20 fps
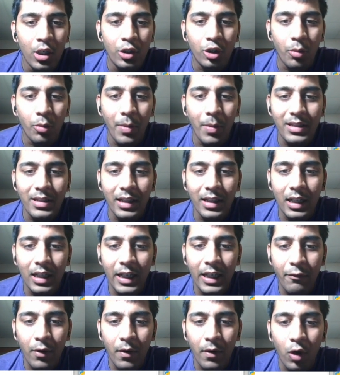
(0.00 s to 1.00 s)
So
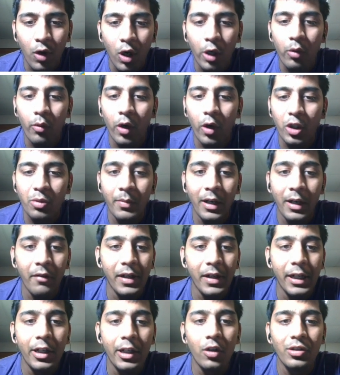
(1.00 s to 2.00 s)
basically, if you have not watched my
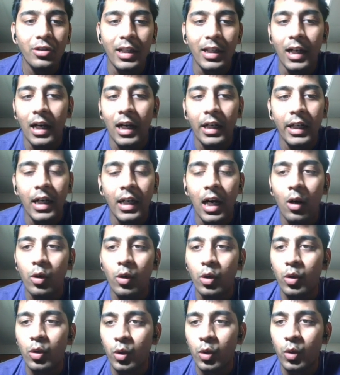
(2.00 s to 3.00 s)
videos regarding how
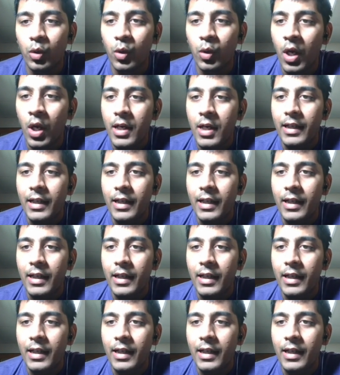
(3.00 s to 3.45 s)
to